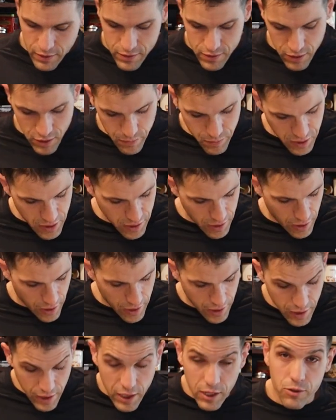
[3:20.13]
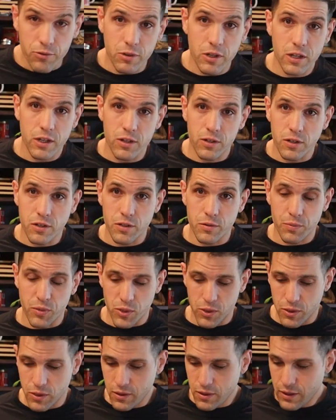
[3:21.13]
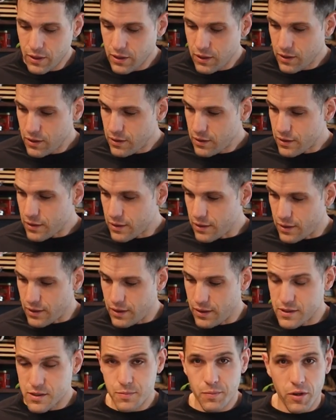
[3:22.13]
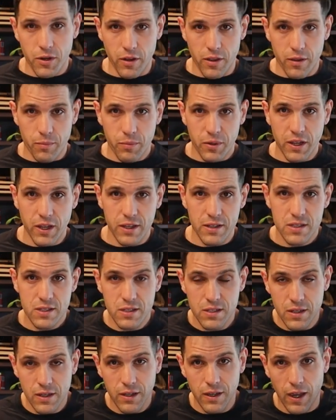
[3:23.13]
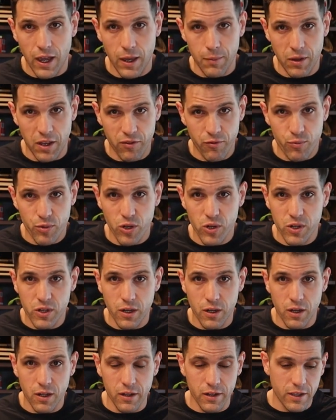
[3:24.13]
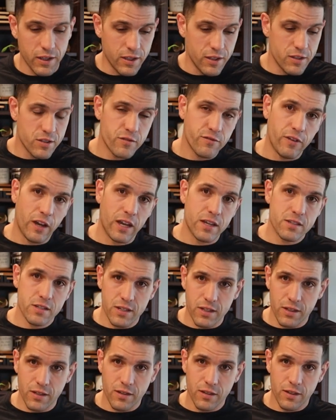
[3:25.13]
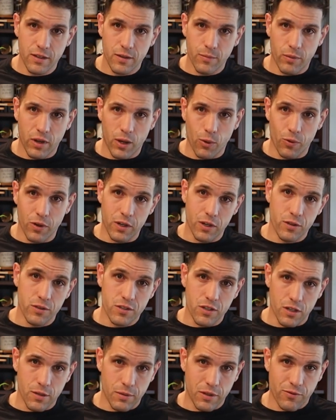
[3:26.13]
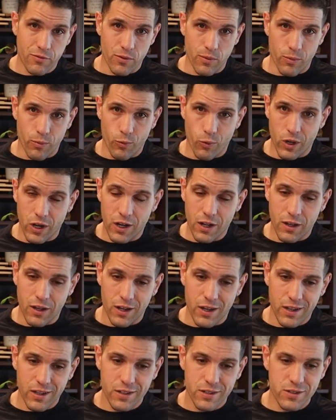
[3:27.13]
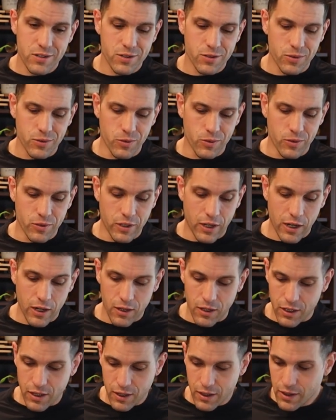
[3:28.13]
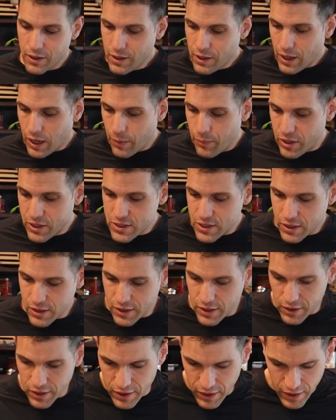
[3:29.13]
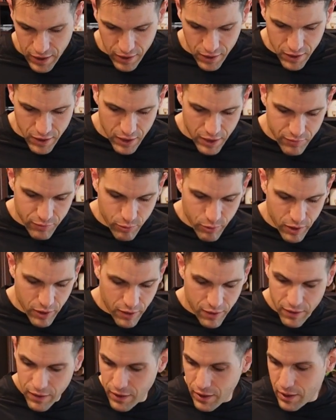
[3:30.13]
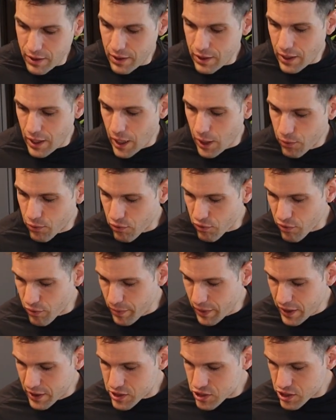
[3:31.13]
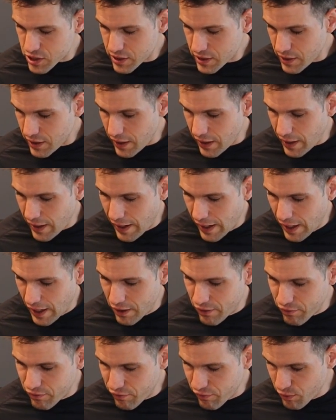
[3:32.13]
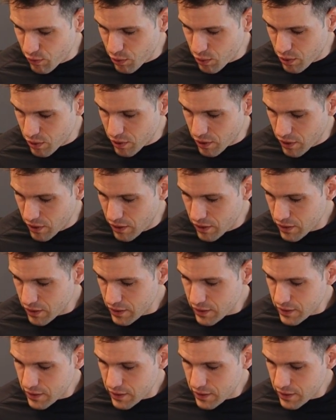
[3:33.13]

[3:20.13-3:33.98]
is going to be a Greek yogurt bowl. As part of the PSMF protocol is fasting. My window is going to be from 1 o'clock to 9 o'clock. I'm basically going to kick off with however much I have for